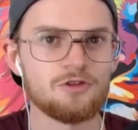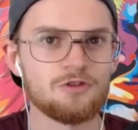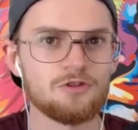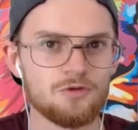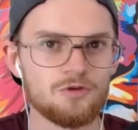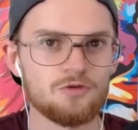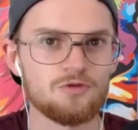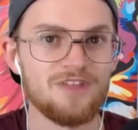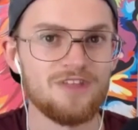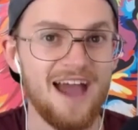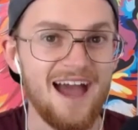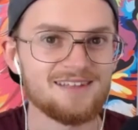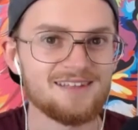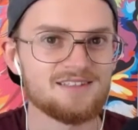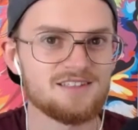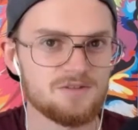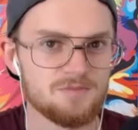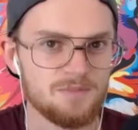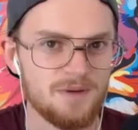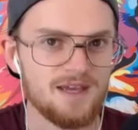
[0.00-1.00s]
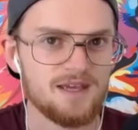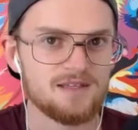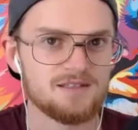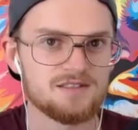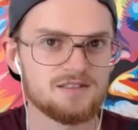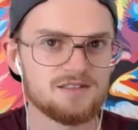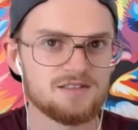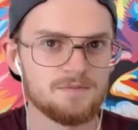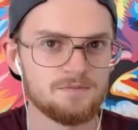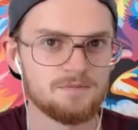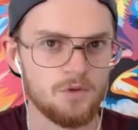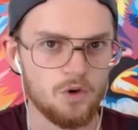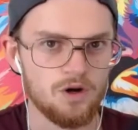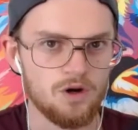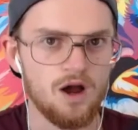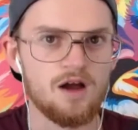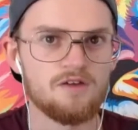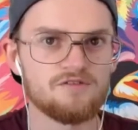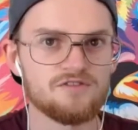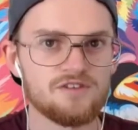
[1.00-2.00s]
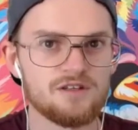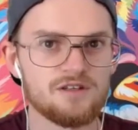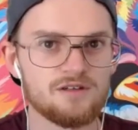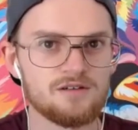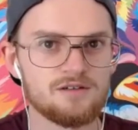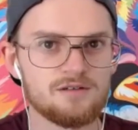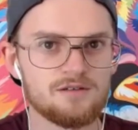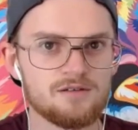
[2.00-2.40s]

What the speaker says: through that space more often?